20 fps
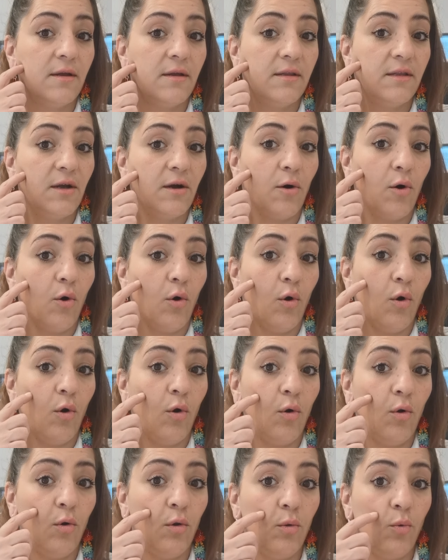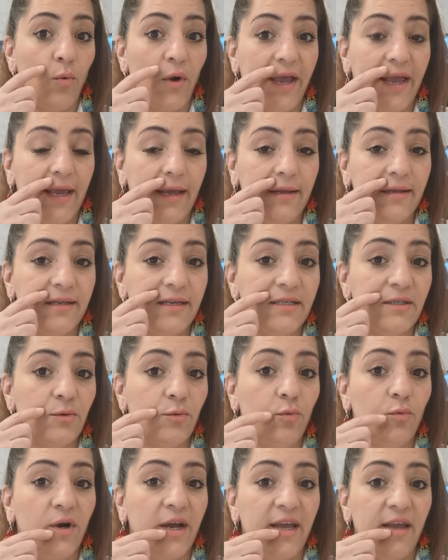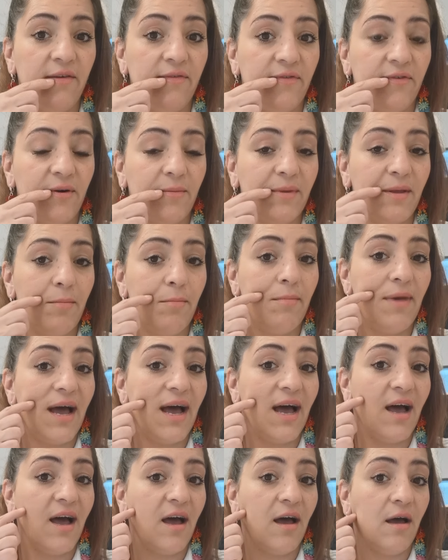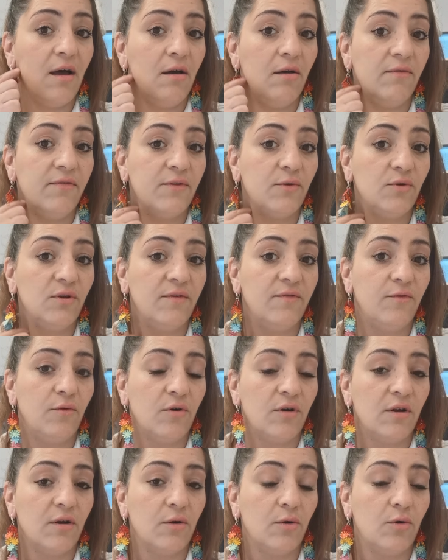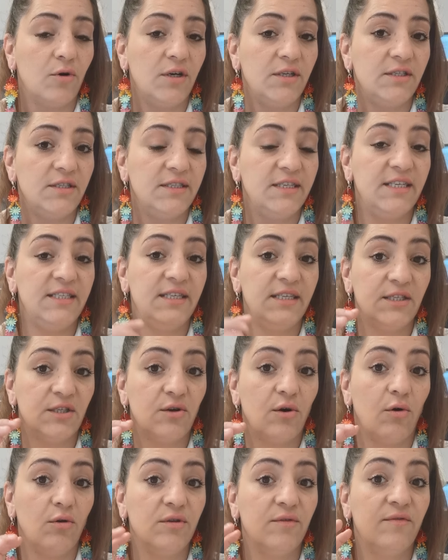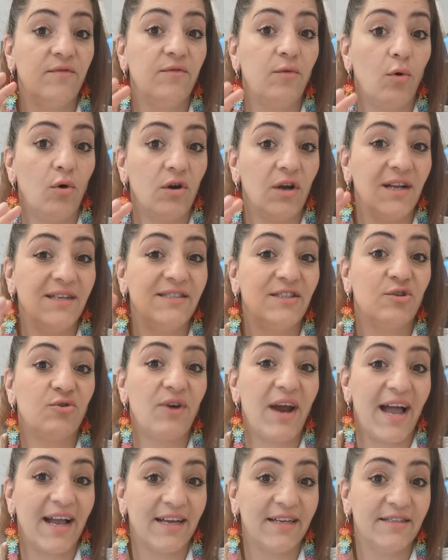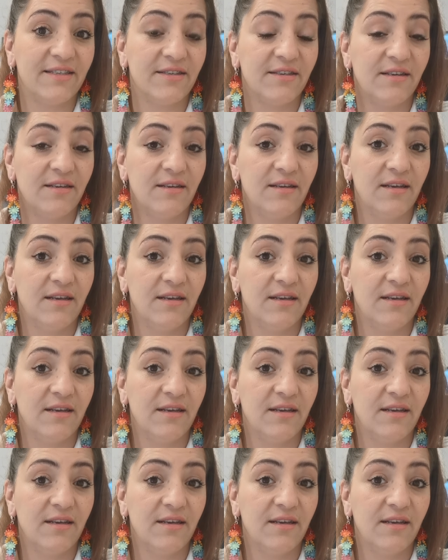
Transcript: the whole way, this way from the mouth to the vocal cords. This is called the vocal tract.